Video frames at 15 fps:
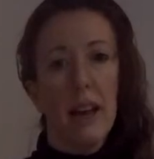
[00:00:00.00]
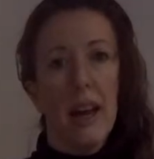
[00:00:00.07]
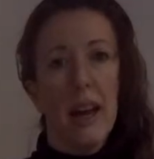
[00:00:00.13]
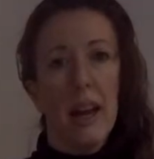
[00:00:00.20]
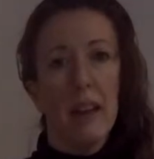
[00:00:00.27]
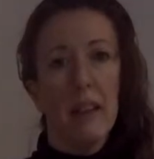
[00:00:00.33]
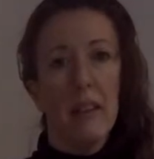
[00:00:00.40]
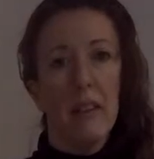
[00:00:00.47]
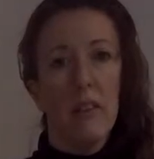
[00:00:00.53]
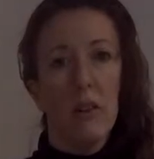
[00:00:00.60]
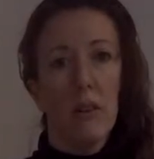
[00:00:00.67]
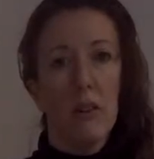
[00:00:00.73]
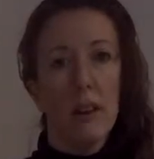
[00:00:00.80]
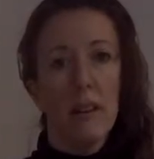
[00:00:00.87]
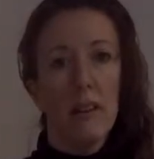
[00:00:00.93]
in the
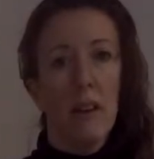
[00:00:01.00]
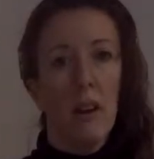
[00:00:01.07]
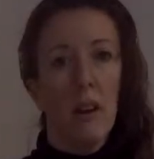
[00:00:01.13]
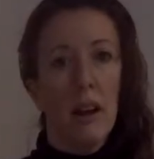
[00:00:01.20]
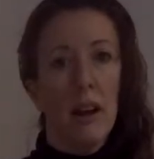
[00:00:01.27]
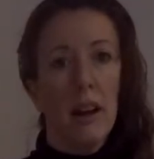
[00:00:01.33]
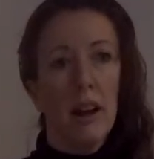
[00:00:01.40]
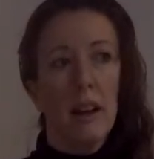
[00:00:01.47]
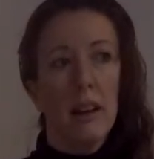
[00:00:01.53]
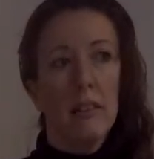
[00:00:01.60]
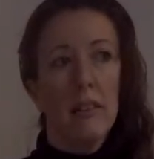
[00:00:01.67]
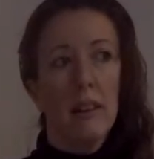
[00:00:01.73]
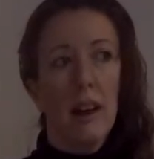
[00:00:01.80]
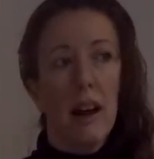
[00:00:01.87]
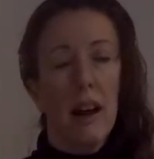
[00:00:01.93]
joints. I'm going
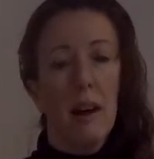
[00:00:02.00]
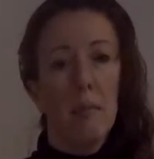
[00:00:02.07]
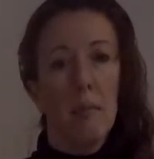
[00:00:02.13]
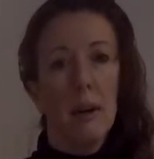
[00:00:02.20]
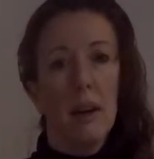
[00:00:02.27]
to tap